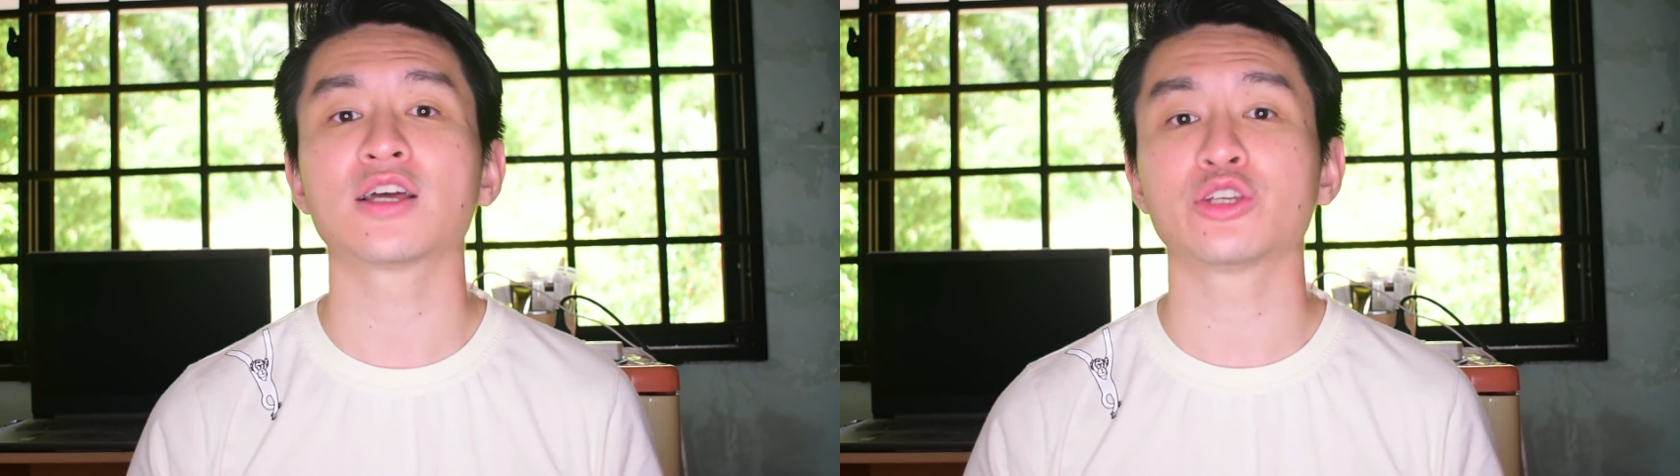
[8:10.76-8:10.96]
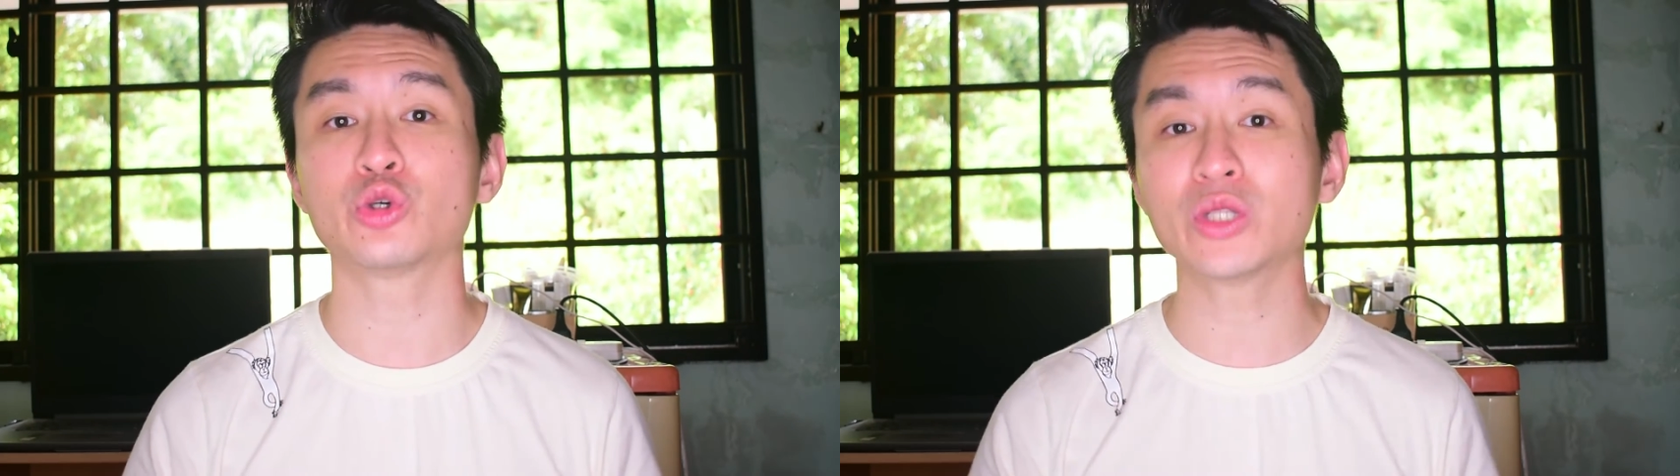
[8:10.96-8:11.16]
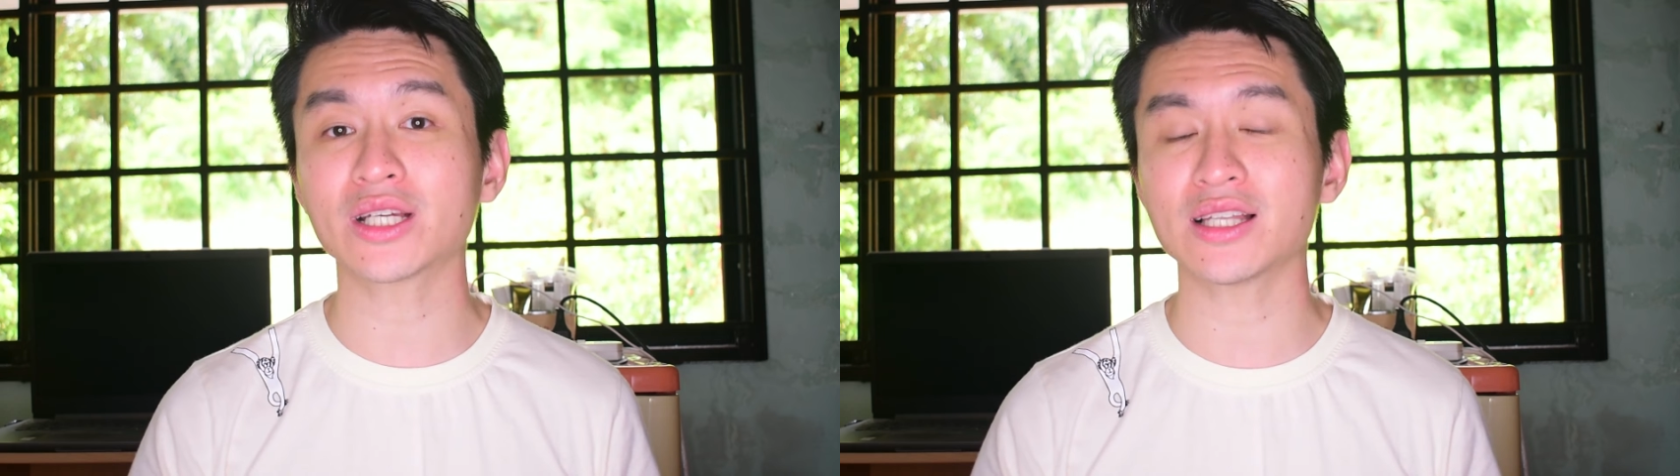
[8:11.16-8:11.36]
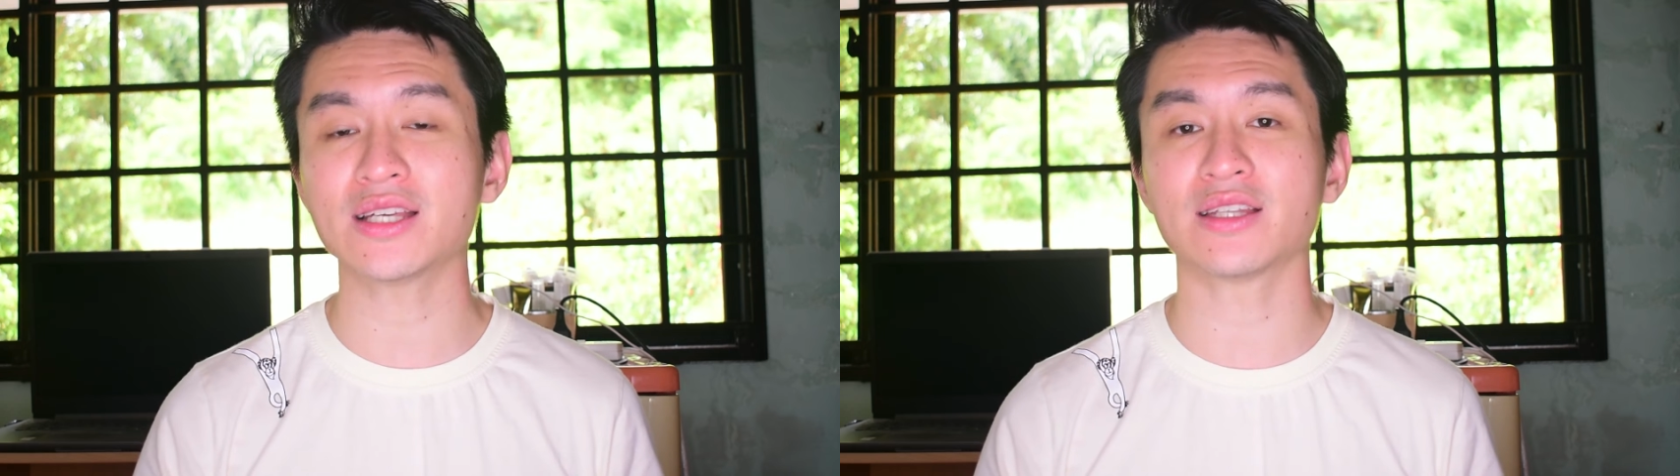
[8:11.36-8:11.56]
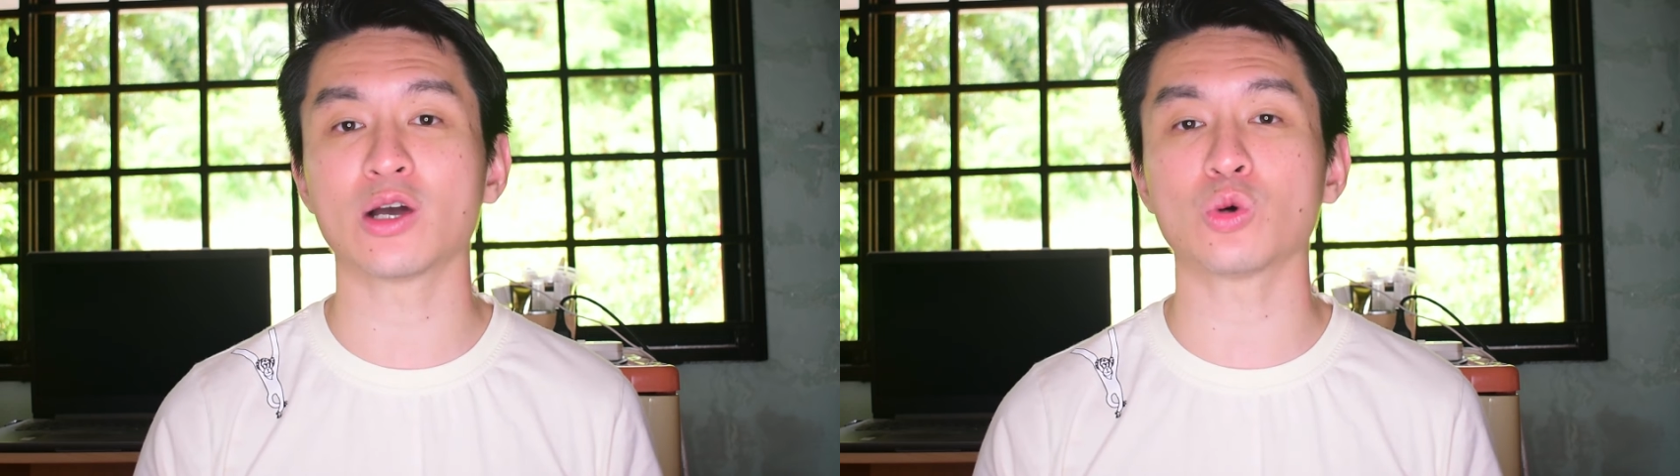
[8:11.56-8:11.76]

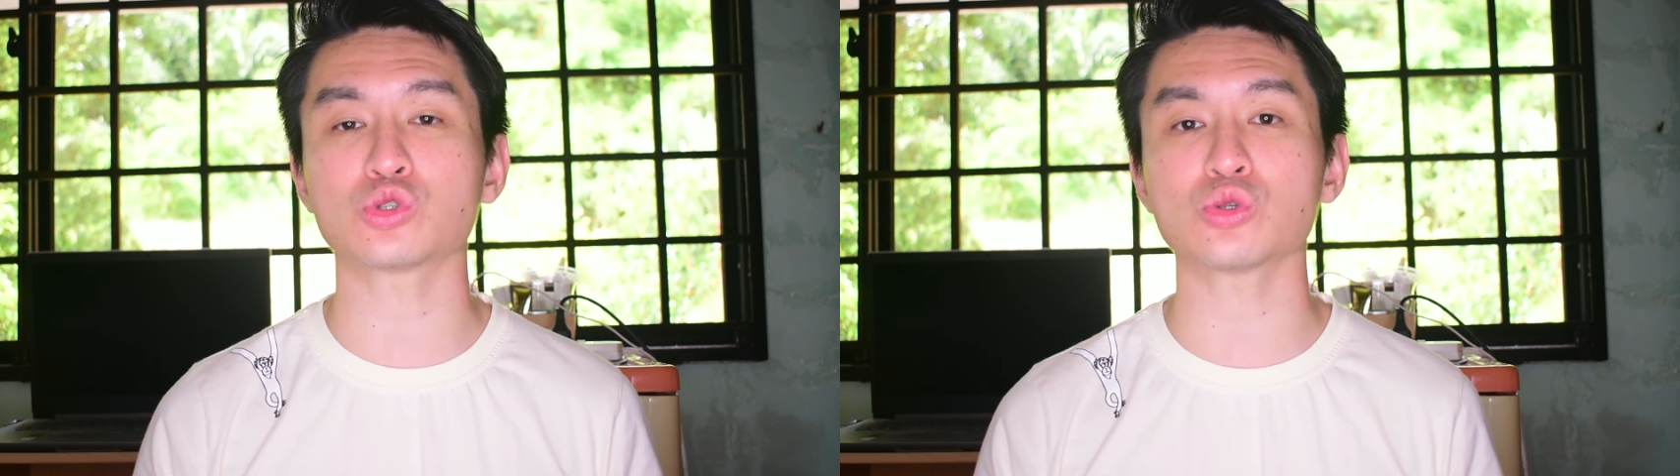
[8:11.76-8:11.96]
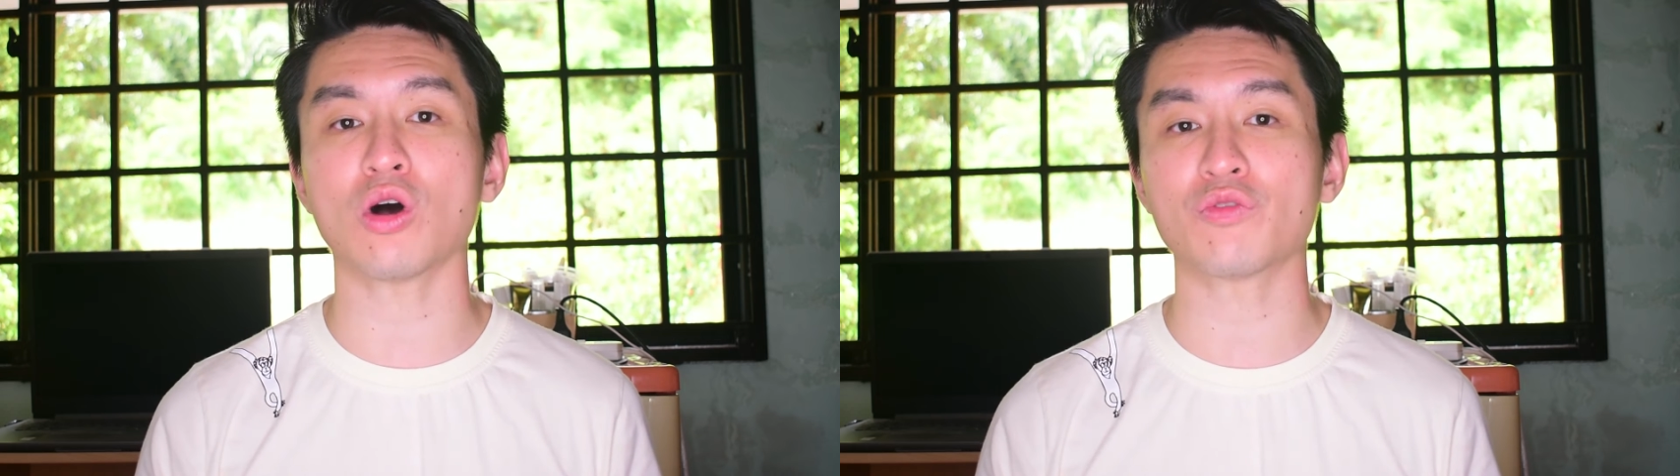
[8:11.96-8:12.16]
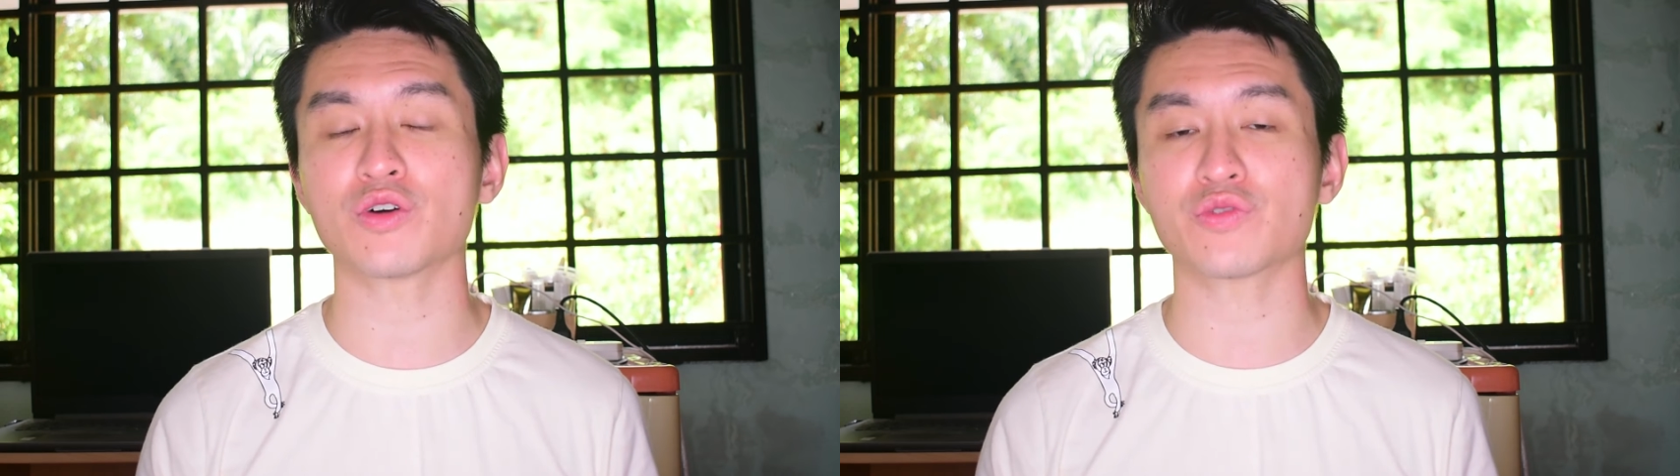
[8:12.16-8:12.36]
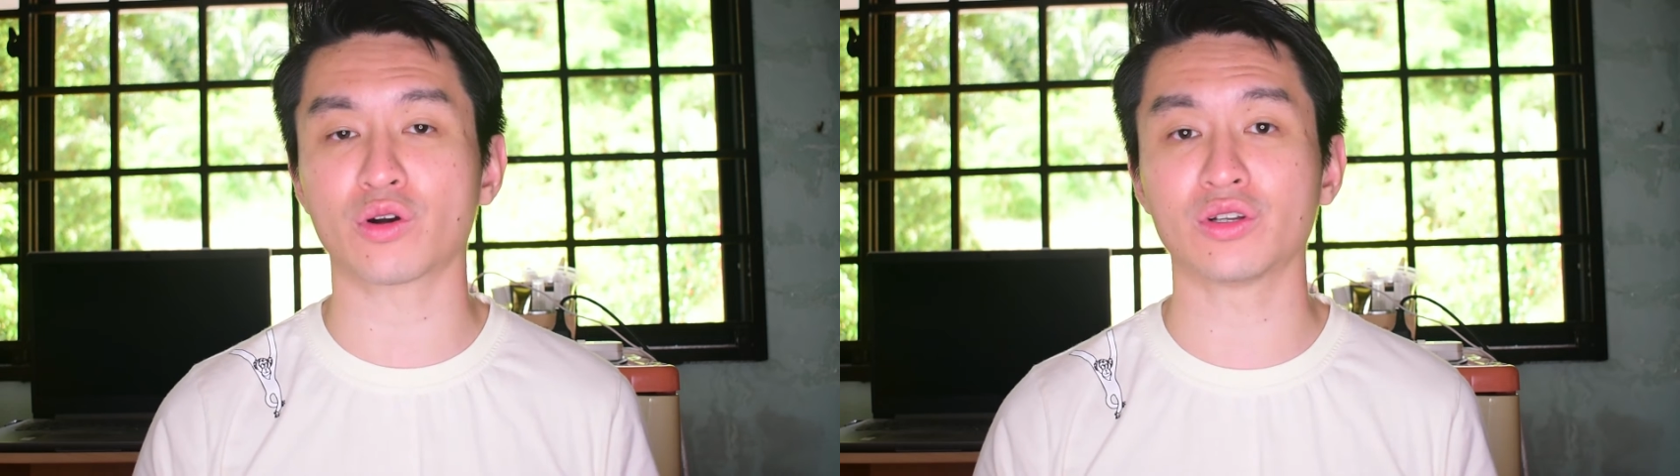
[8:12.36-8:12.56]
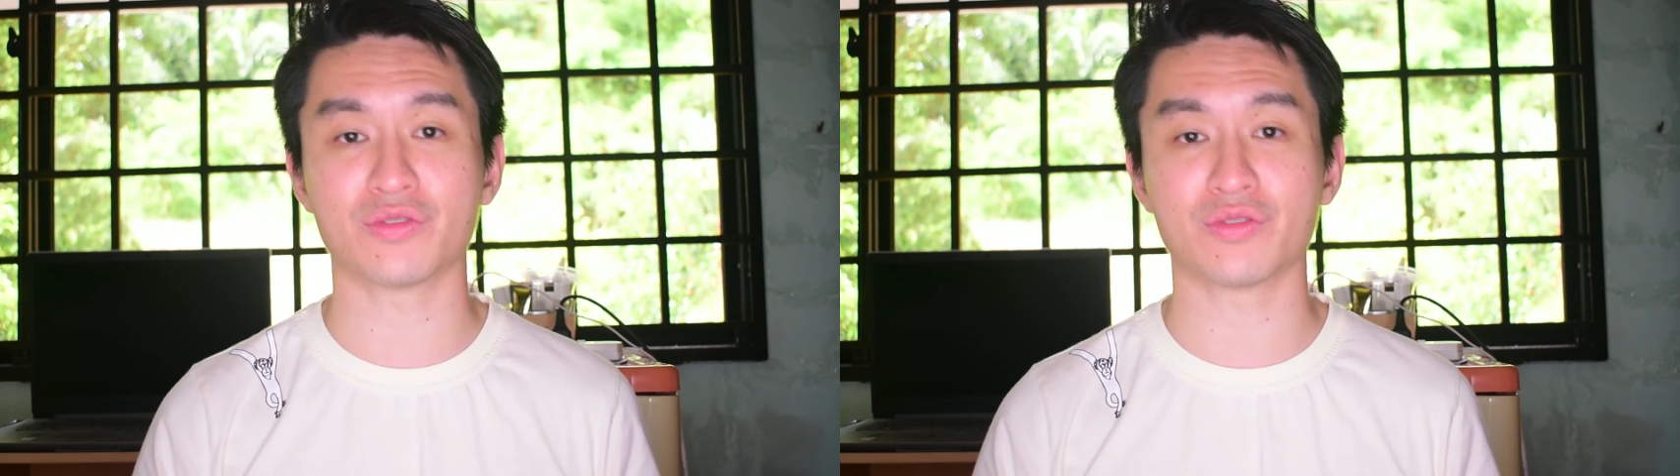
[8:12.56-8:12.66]
Uniquely, they also offer foreign